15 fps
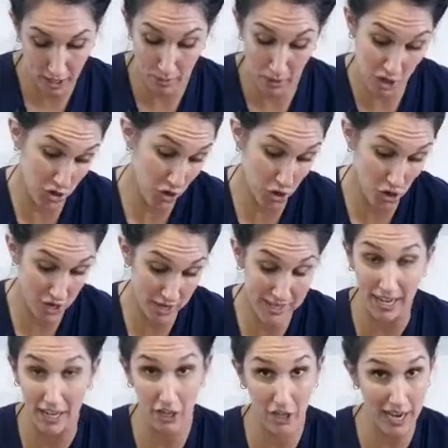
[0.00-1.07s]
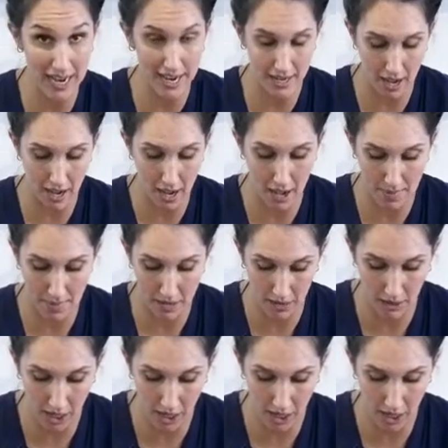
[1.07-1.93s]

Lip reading: but you could decorate and